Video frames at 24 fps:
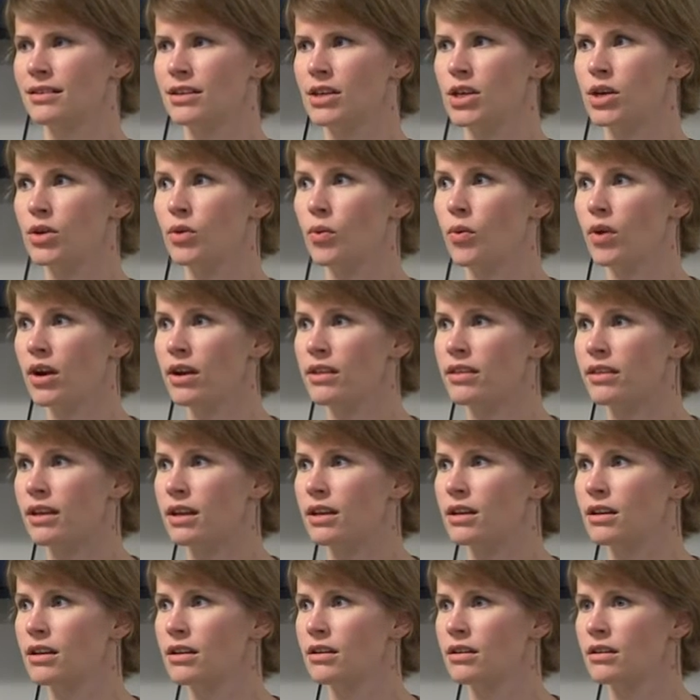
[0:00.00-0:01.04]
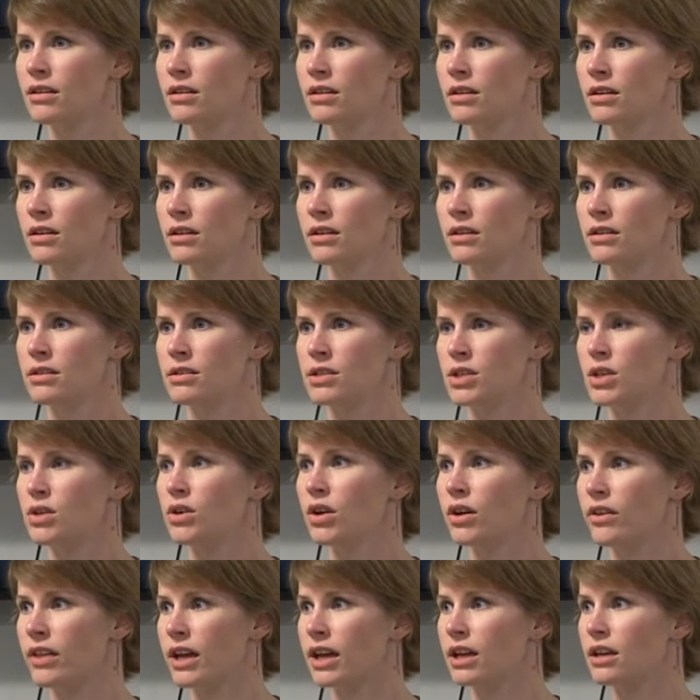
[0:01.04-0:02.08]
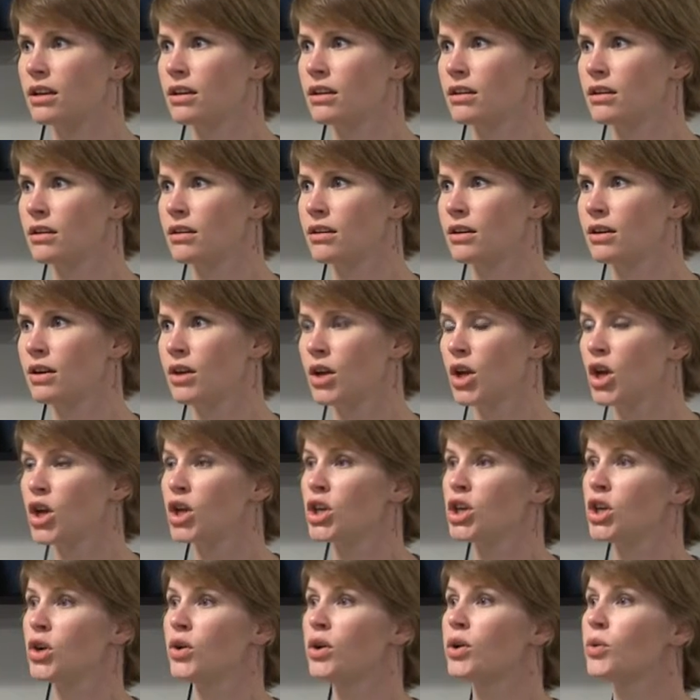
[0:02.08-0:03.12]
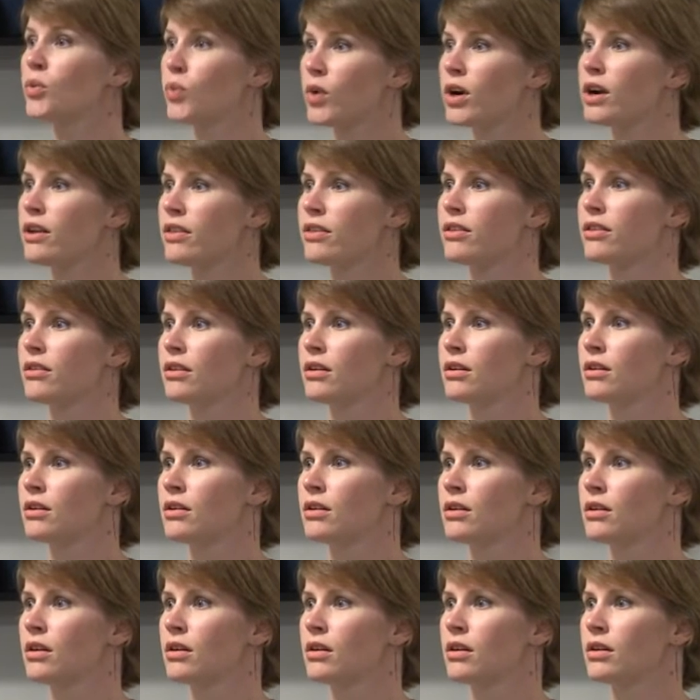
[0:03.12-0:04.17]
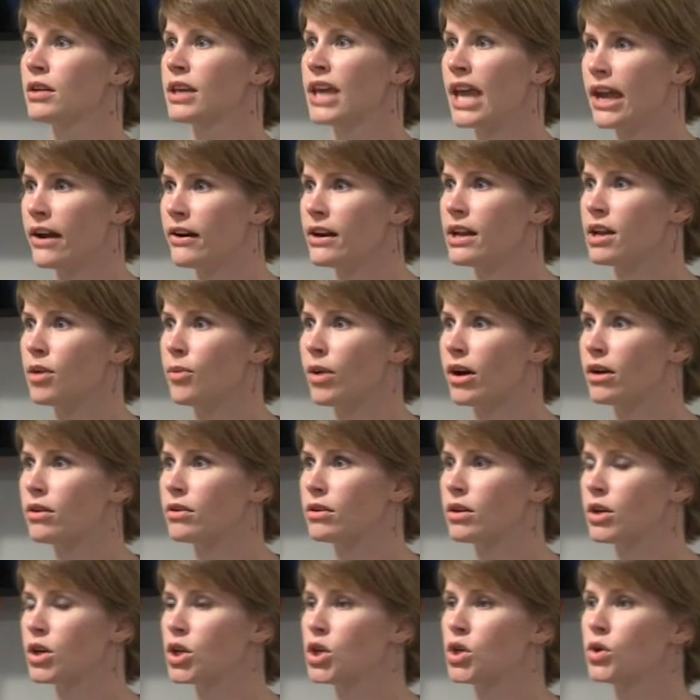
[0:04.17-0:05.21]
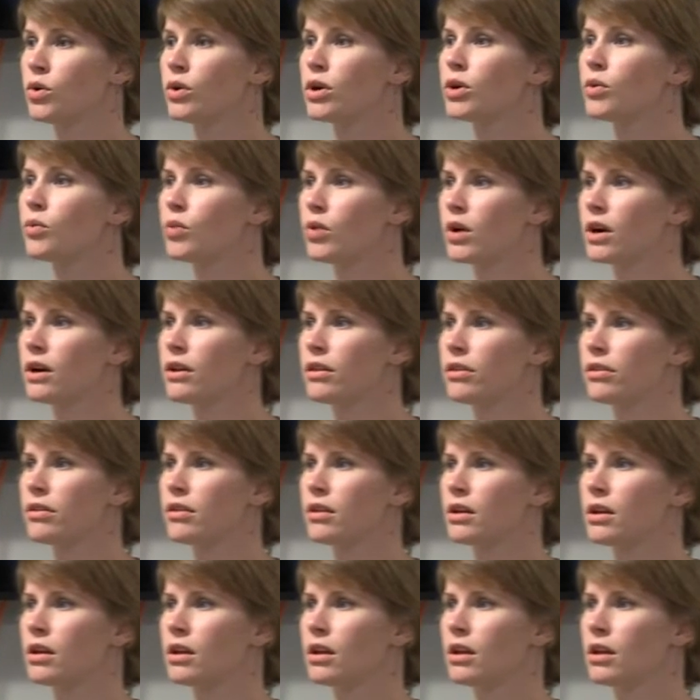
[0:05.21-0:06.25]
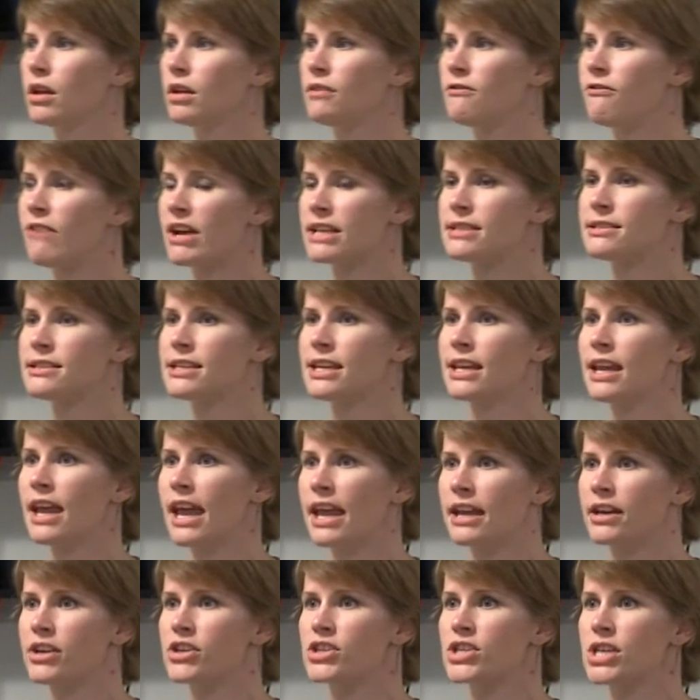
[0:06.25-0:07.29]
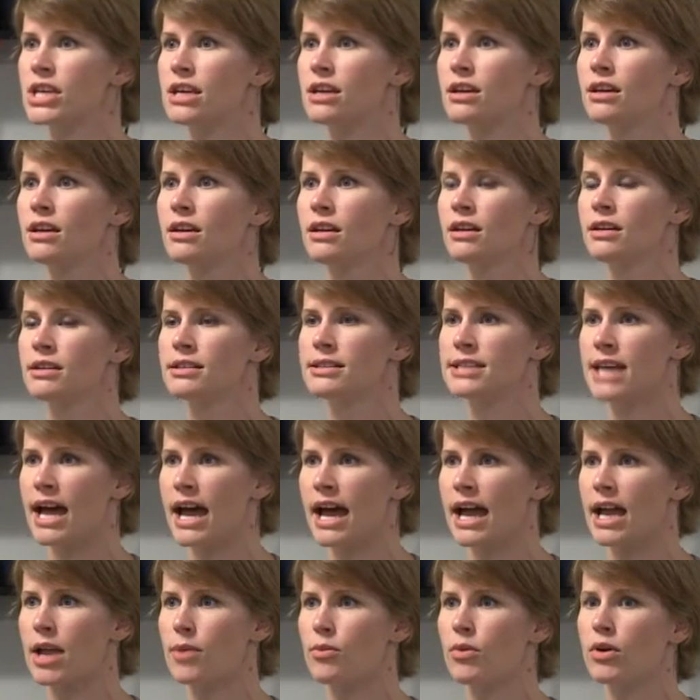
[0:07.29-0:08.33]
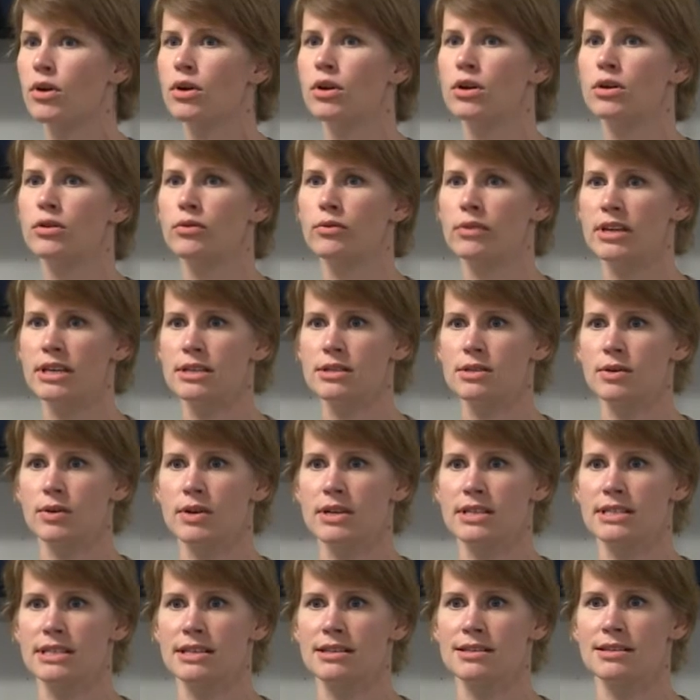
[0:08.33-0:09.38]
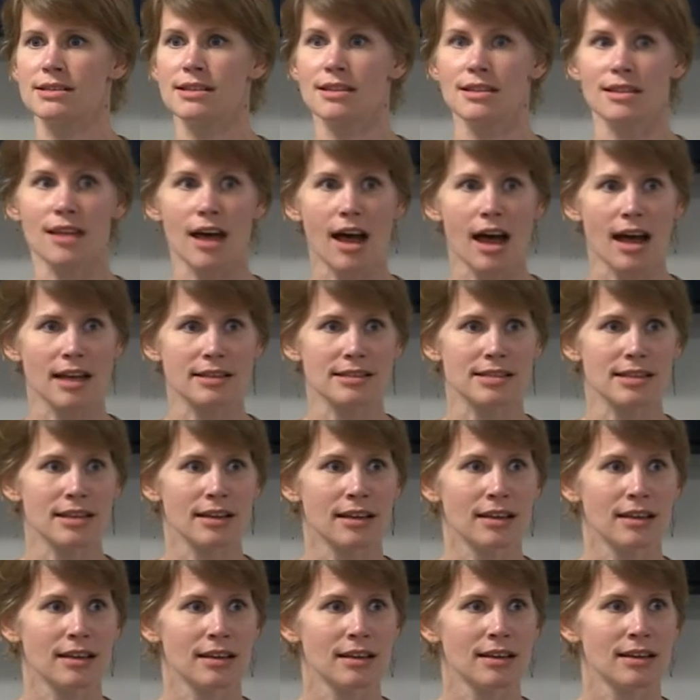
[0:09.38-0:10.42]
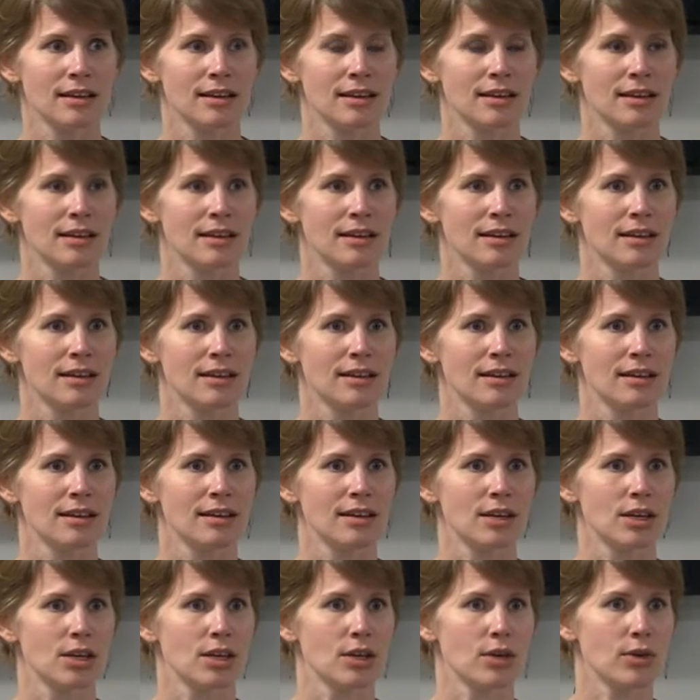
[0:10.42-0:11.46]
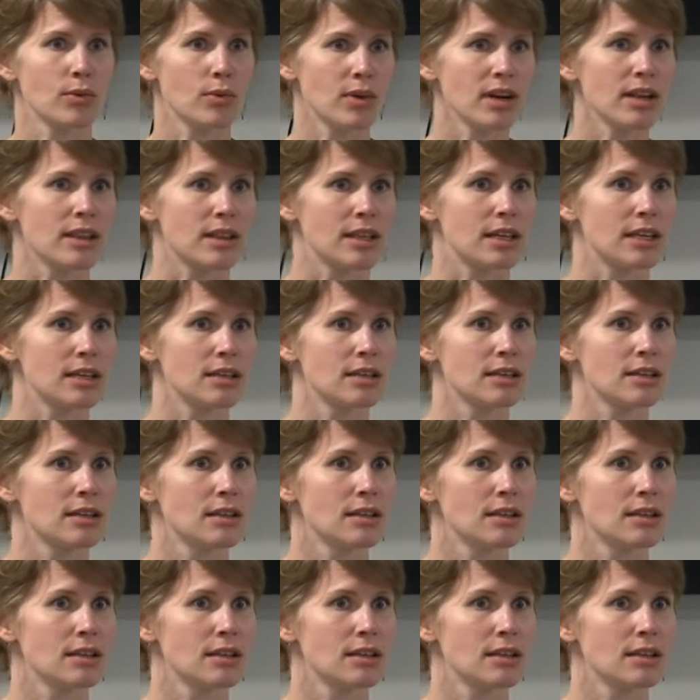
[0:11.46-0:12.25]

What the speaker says: You're worth it. Do you know that? You're worth caring about. You're worth investing energy, time, resources, thought. You're worth it.